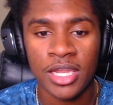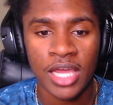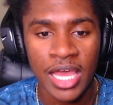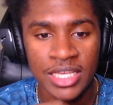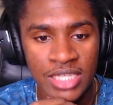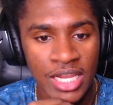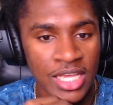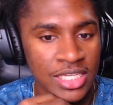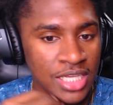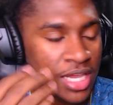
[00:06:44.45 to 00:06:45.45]
look how he said it.
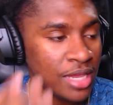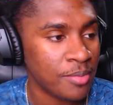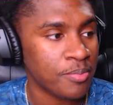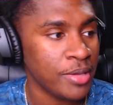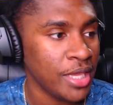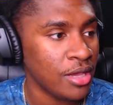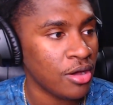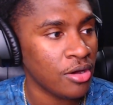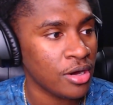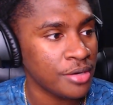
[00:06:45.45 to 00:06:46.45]
He said in
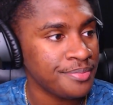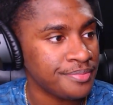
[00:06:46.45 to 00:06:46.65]
PR,